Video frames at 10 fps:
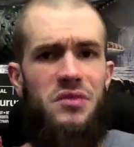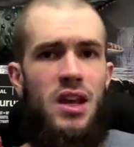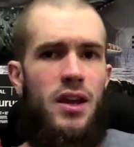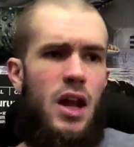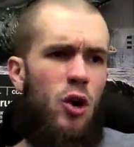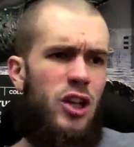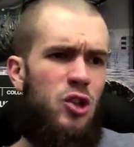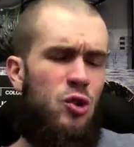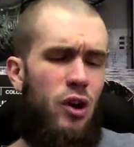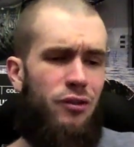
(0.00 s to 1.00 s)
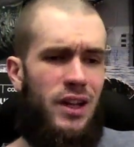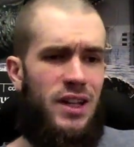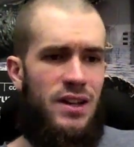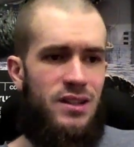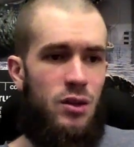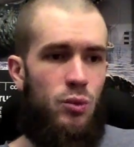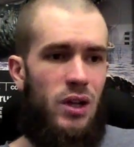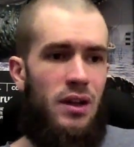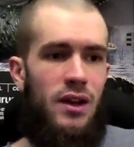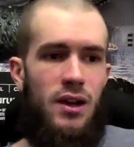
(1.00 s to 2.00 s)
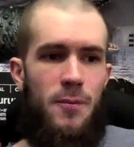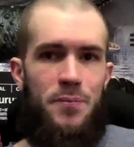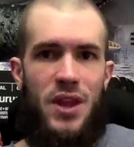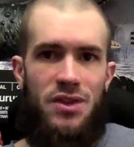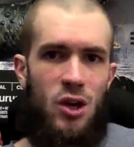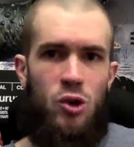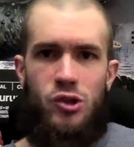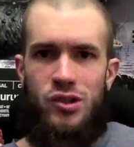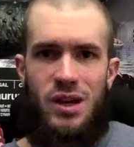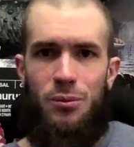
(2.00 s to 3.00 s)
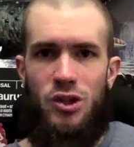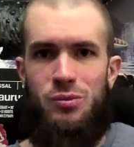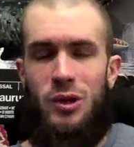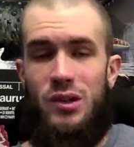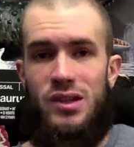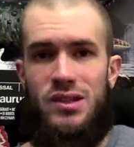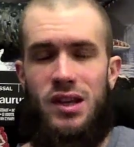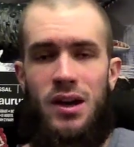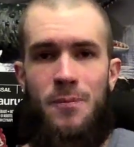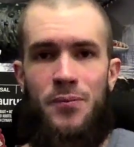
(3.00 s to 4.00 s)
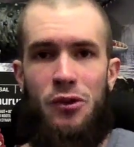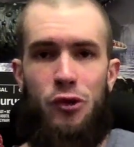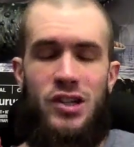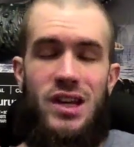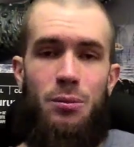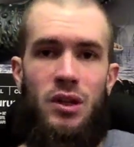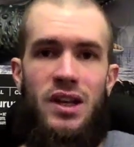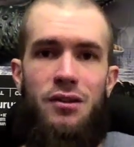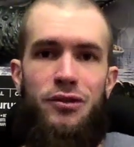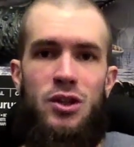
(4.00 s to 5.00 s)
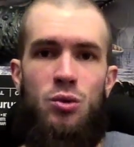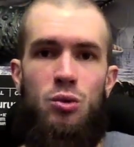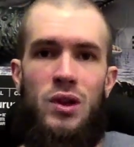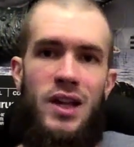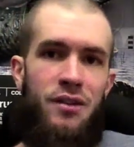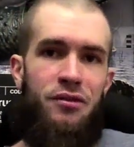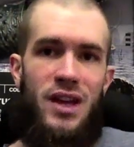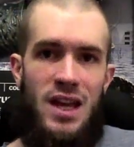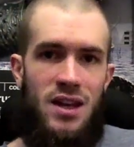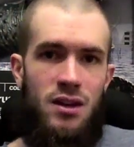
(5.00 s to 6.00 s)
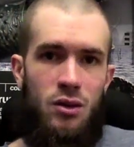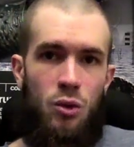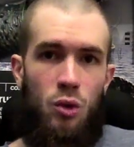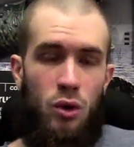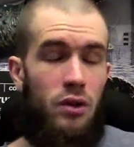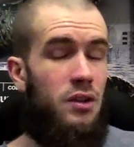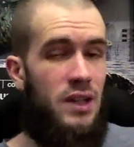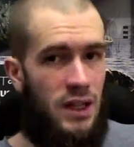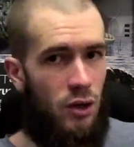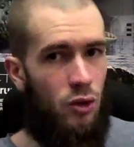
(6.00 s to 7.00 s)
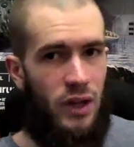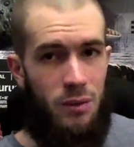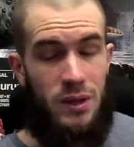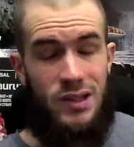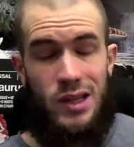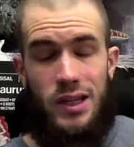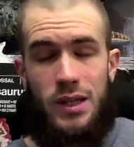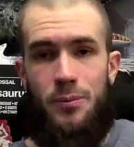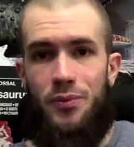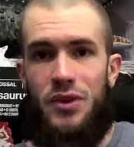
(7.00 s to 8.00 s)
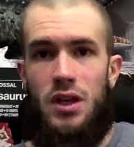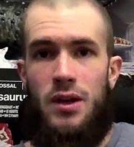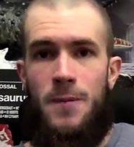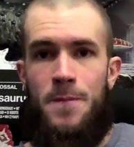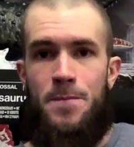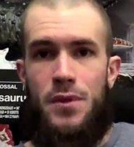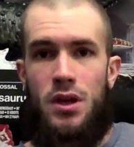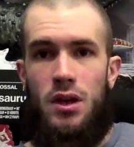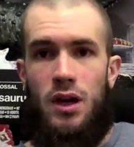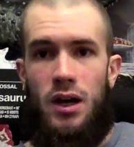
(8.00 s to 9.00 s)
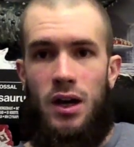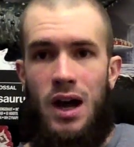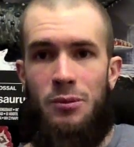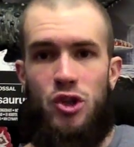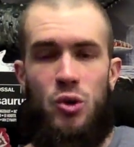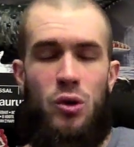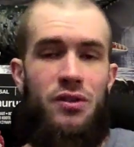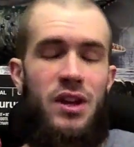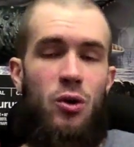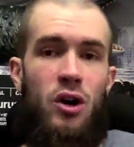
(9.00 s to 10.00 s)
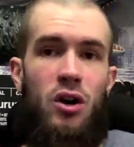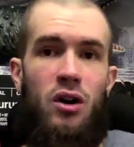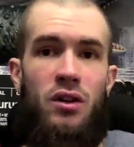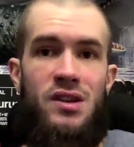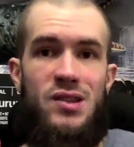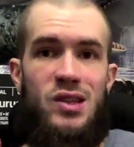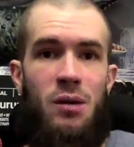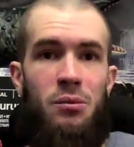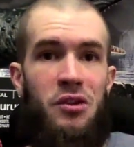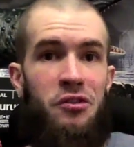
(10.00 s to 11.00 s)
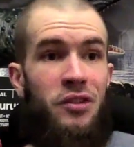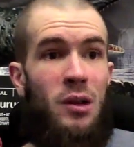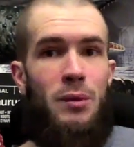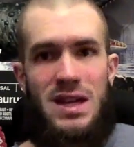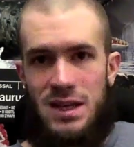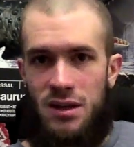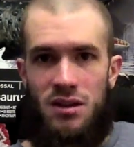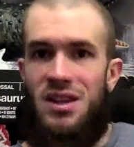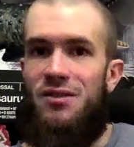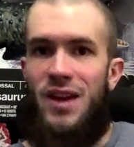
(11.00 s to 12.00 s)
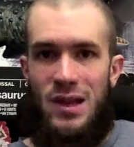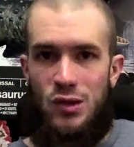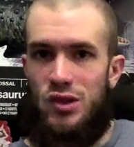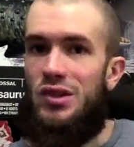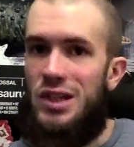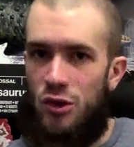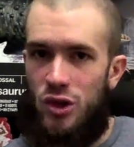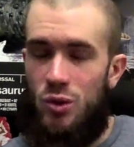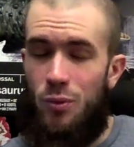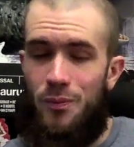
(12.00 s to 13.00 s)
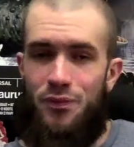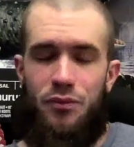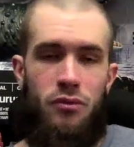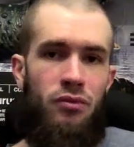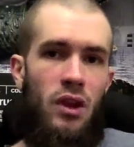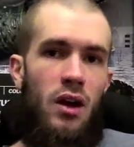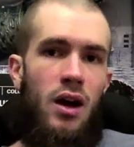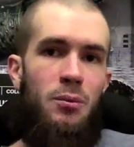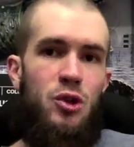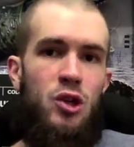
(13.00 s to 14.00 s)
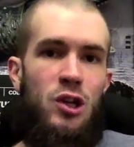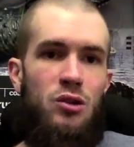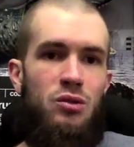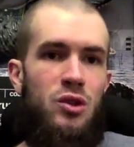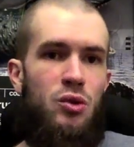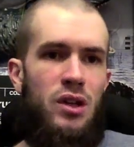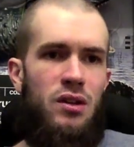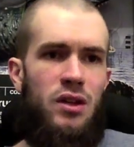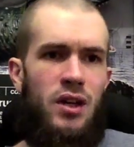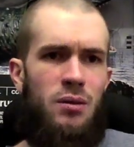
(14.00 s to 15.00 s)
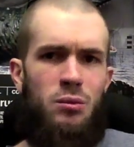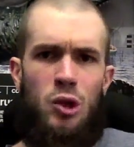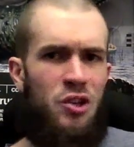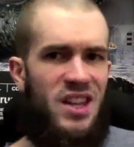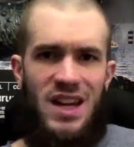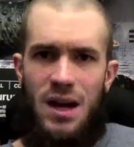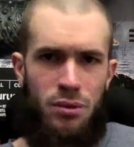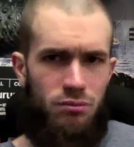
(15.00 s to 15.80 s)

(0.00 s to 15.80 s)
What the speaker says: Now, how can you do offline casting? Well, there are also some possibilities. For example, if you live in or near a big city, I'm sure there are some filmmaking events near you. You can look that up